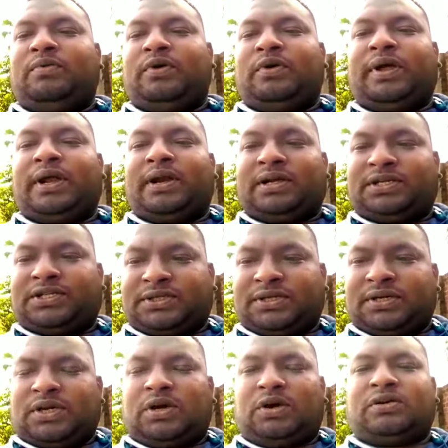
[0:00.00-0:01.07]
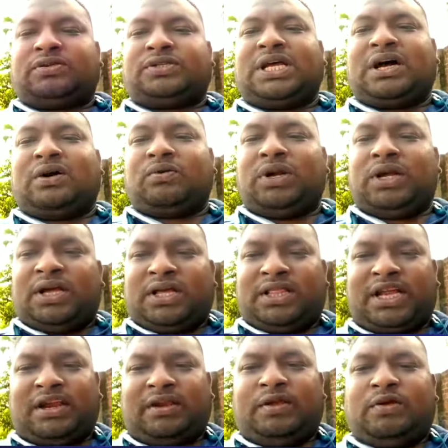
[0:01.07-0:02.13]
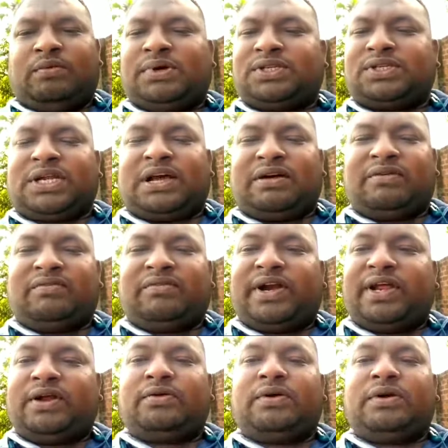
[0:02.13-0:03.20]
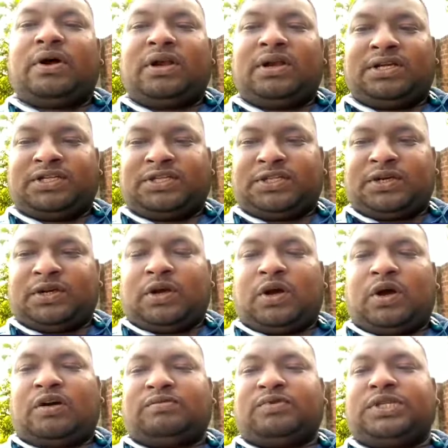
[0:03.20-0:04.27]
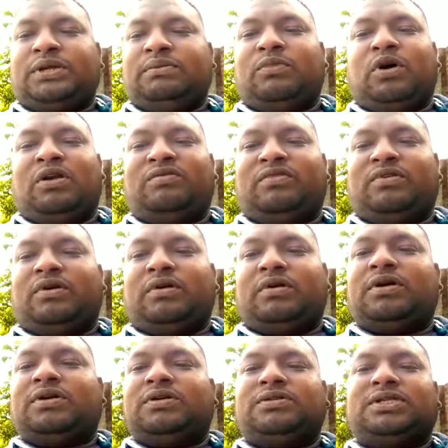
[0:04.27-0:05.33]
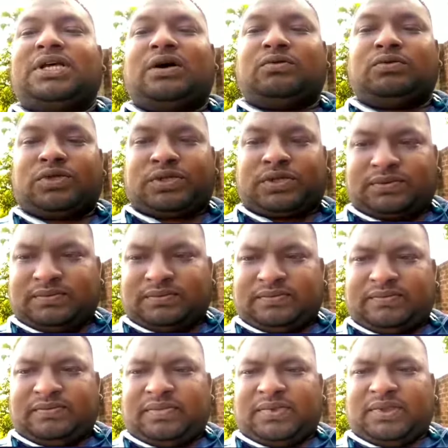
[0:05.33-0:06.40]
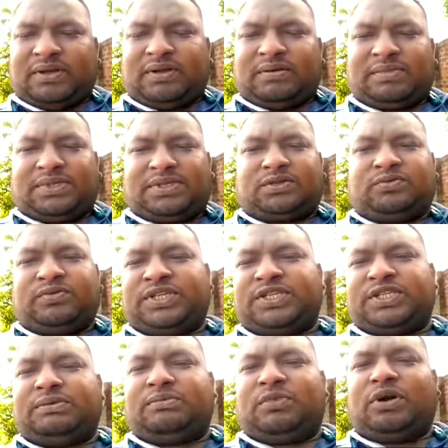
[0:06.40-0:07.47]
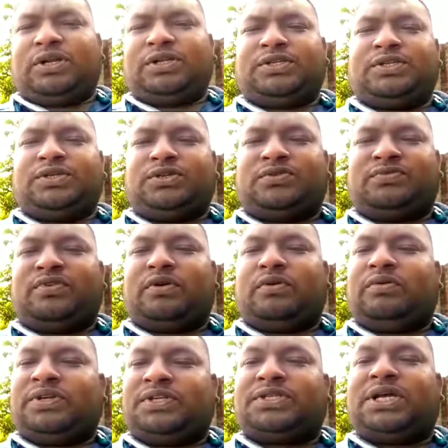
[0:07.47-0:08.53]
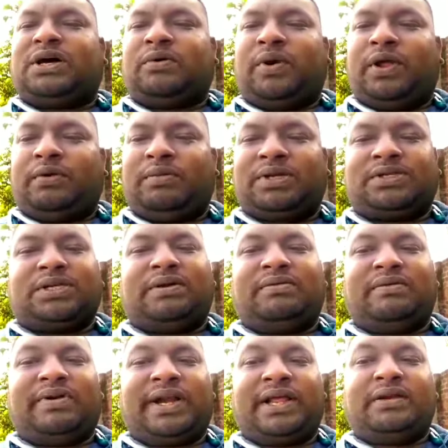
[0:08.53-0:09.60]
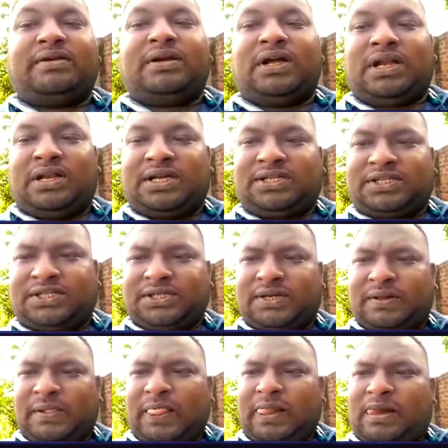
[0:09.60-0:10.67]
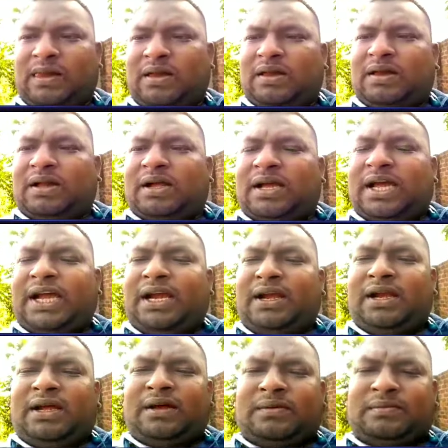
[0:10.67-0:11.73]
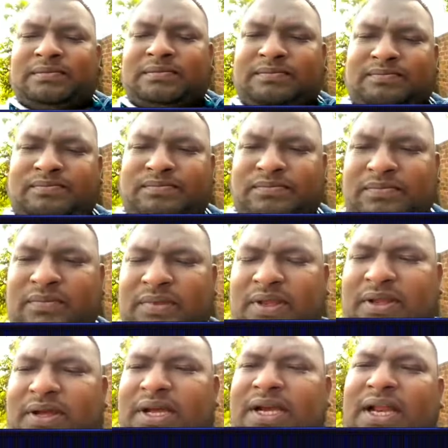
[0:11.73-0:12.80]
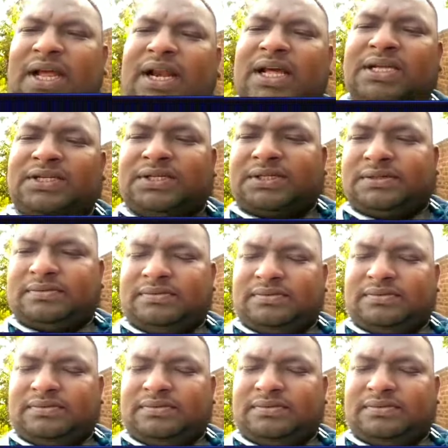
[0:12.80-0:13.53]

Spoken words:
your English or sound, then you must have a very good knowledge of symbol for sounds. Means which symbol is used for which sound, you must have a very good knowledge. And in English,